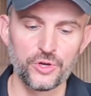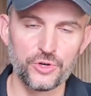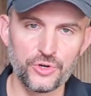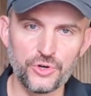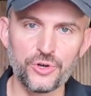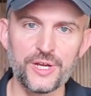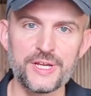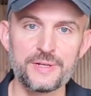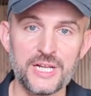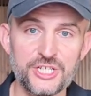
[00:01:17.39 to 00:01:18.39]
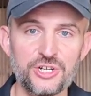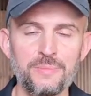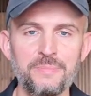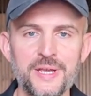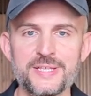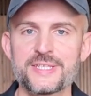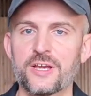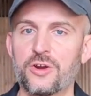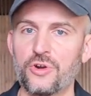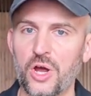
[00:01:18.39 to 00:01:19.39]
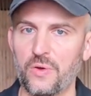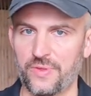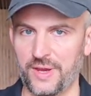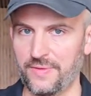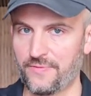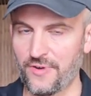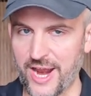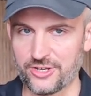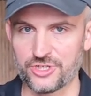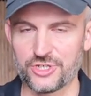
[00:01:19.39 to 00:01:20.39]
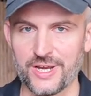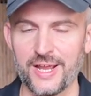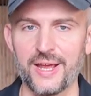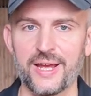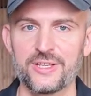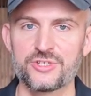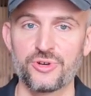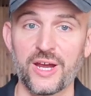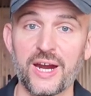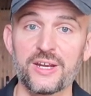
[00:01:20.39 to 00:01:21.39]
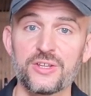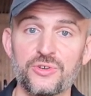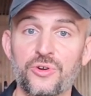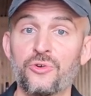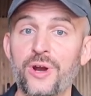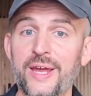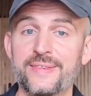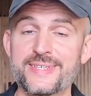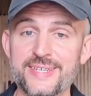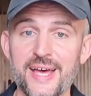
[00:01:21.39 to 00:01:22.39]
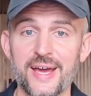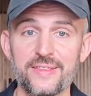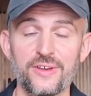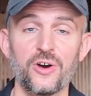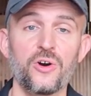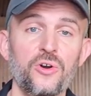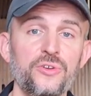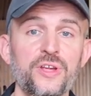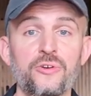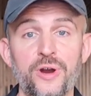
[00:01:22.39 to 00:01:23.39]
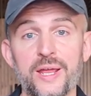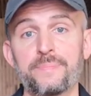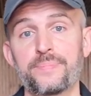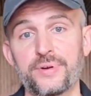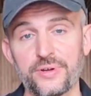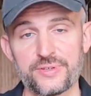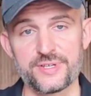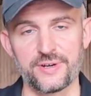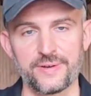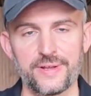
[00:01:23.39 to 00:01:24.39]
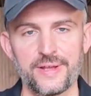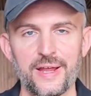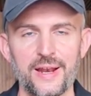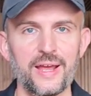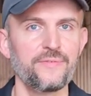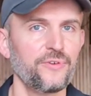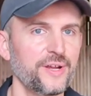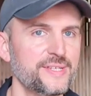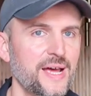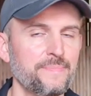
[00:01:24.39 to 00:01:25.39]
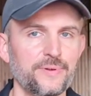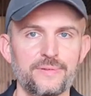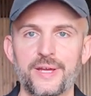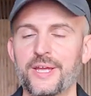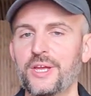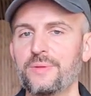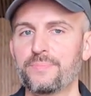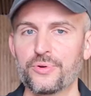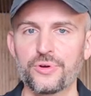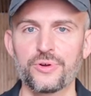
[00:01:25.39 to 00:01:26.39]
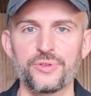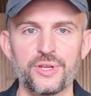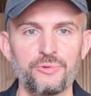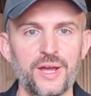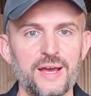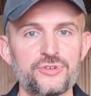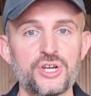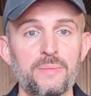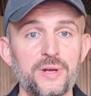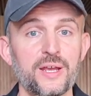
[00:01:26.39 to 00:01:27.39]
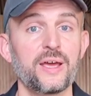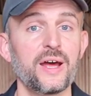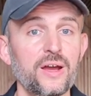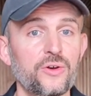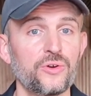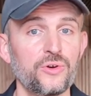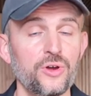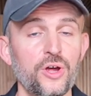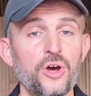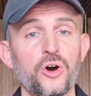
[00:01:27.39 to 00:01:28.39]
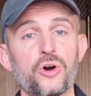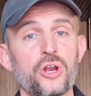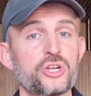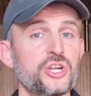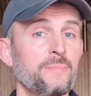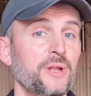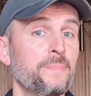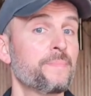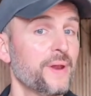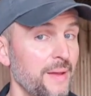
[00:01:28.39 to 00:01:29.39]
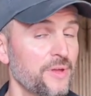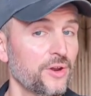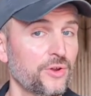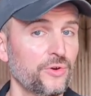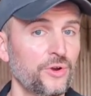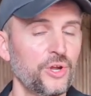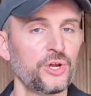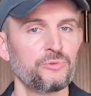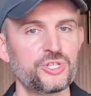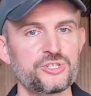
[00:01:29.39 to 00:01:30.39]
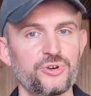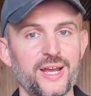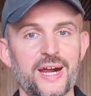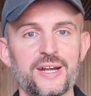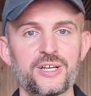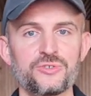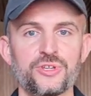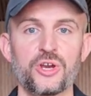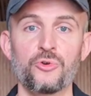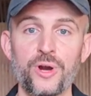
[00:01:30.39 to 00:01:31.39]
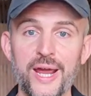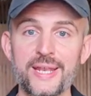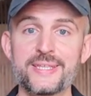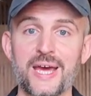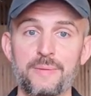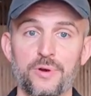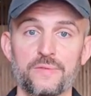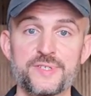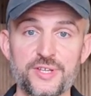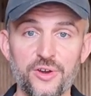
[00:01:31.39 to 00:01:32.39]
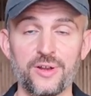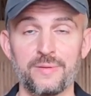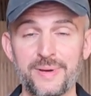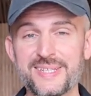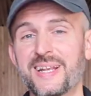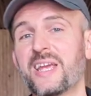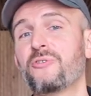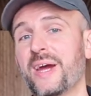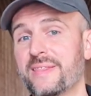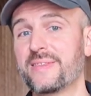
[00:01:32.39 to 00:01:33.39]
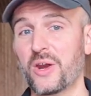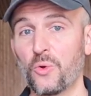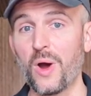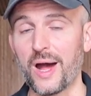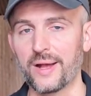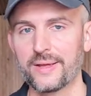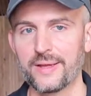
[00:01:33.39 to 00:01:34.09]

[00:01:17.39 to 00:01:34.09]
Cru, it literally means growth in French, and it's regarding to great site or the great producer. Like for example, in Burgundy we have Chablis Grand Cru or Chablis Premier Cru, which is regarding to the great type of soil, basically great terroir.